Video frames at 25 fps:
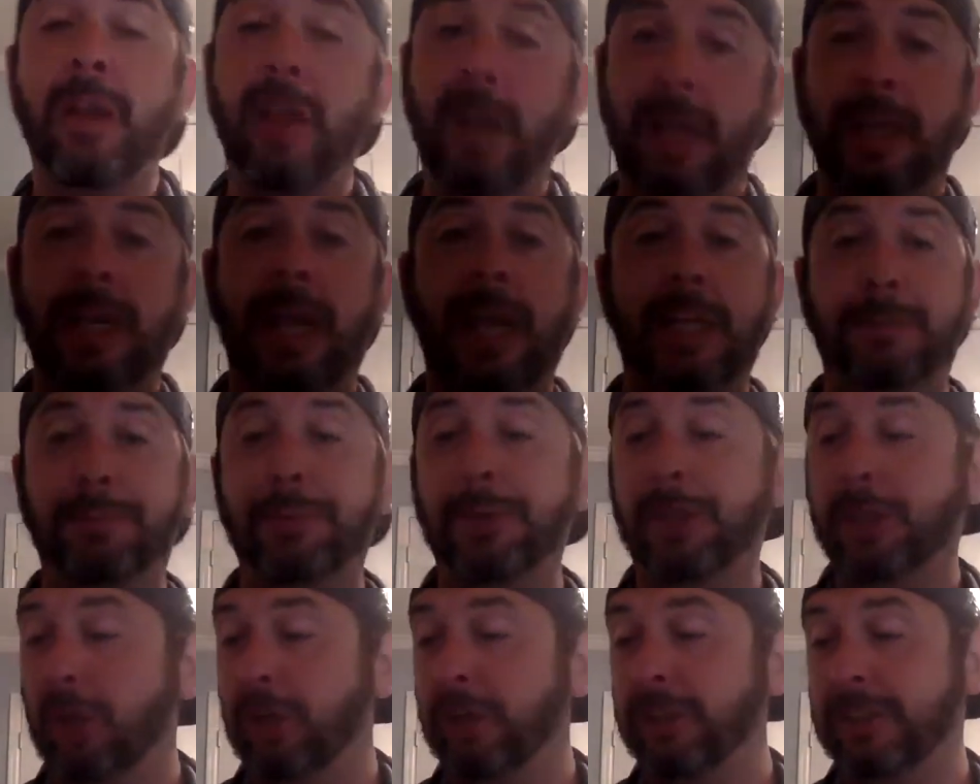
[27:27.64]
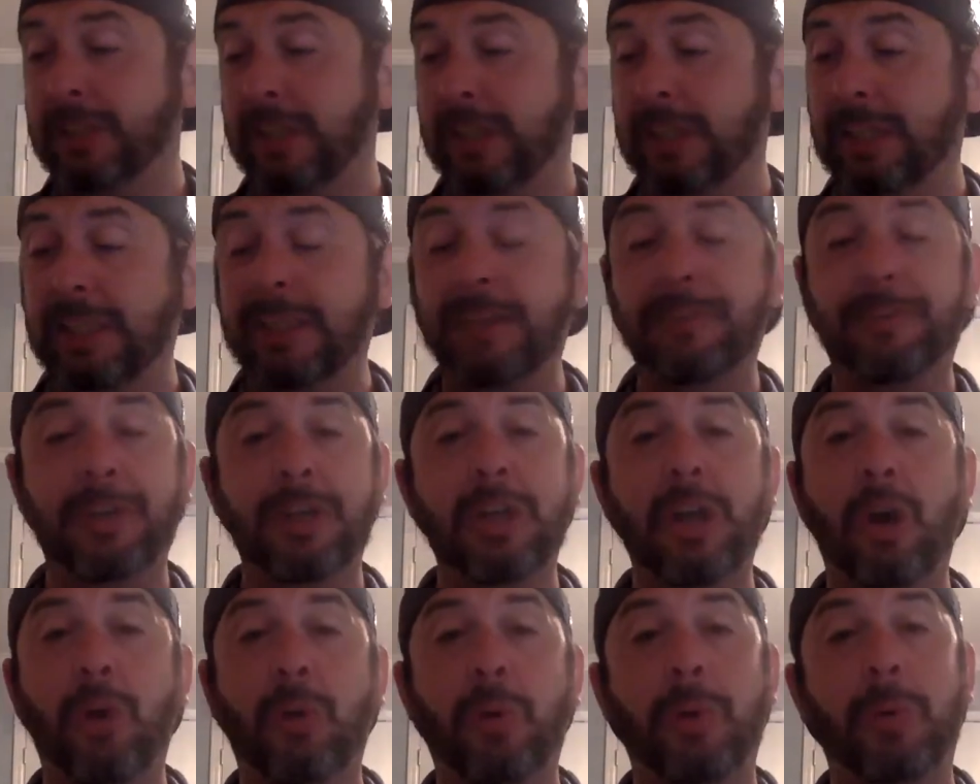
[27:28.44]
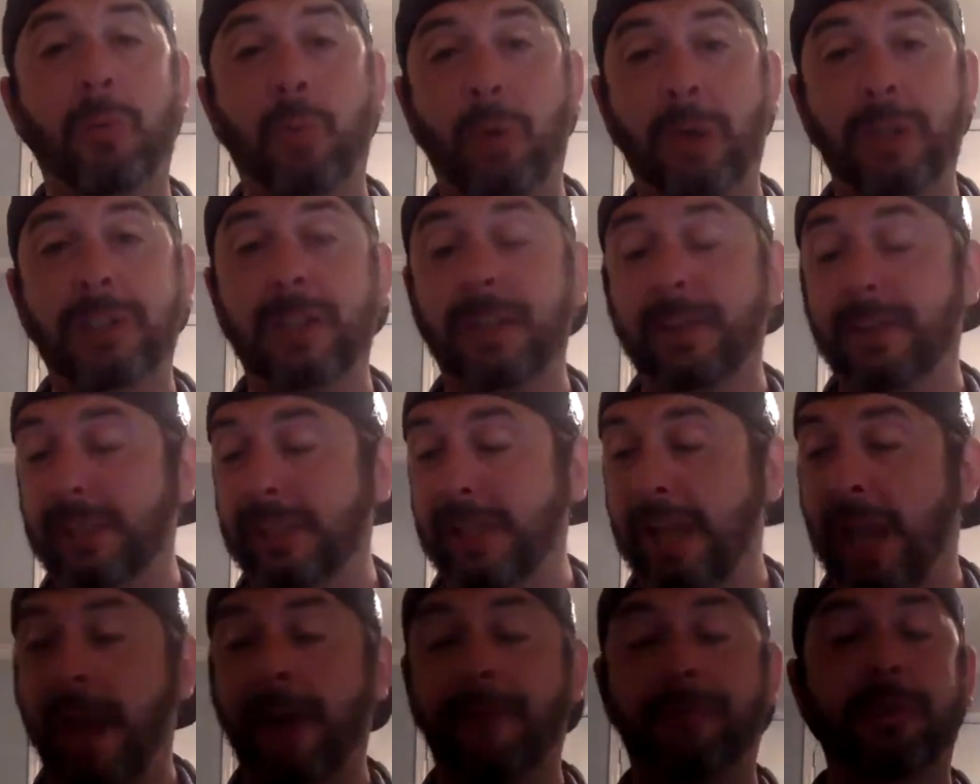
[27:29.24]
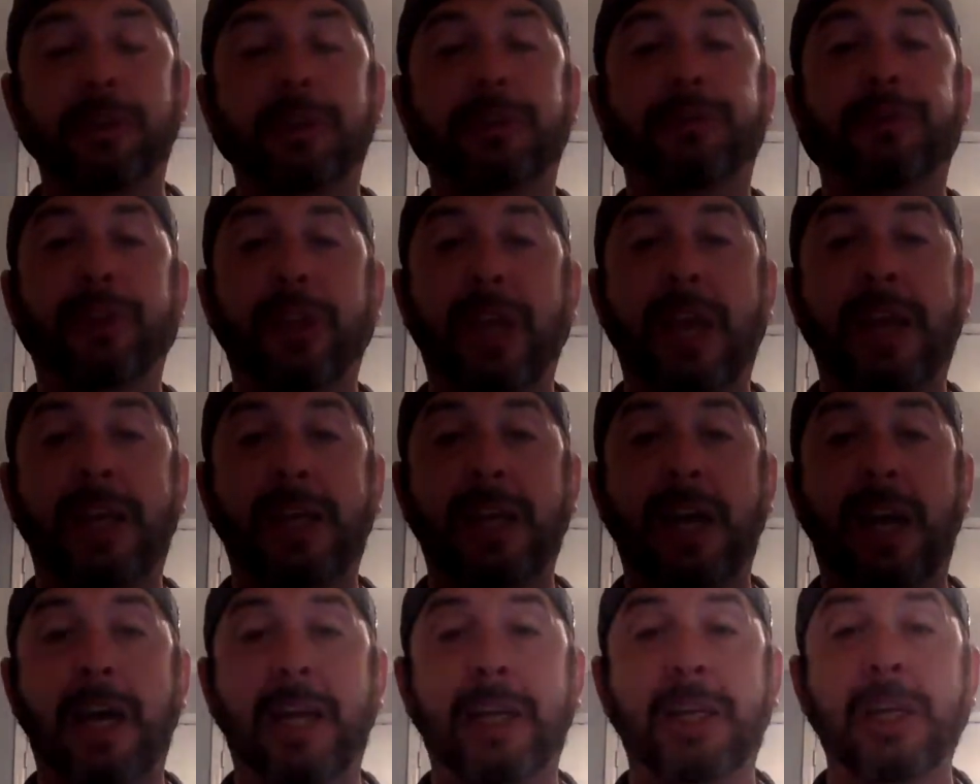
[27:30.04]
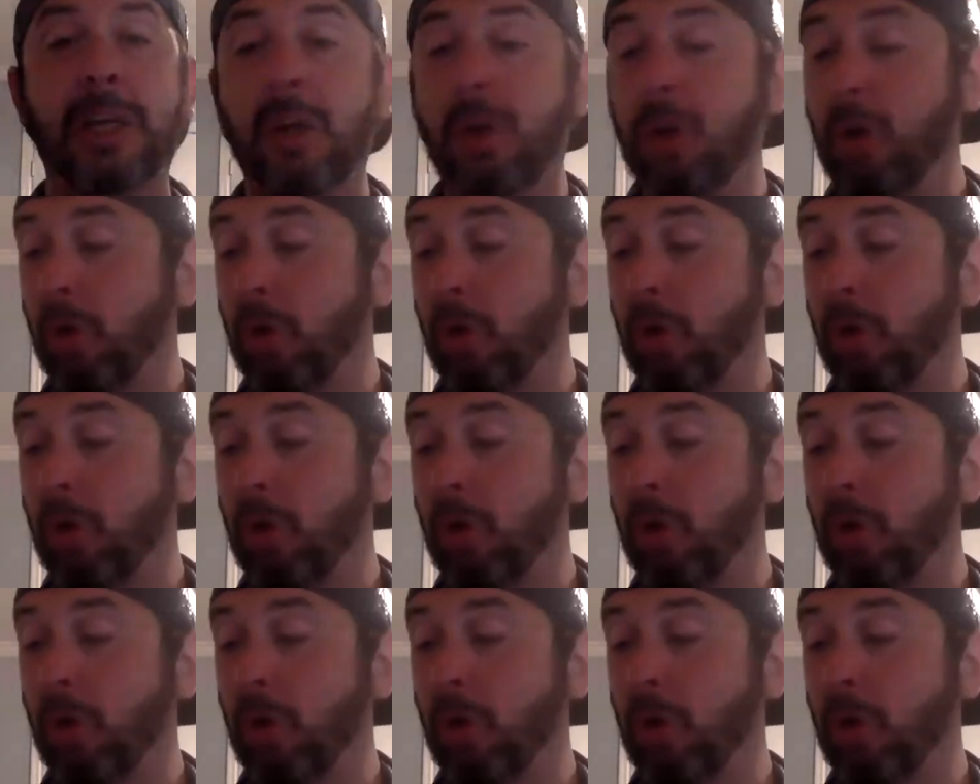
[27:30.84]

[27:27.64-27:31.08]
And that's because even though it wasn't the average for that guy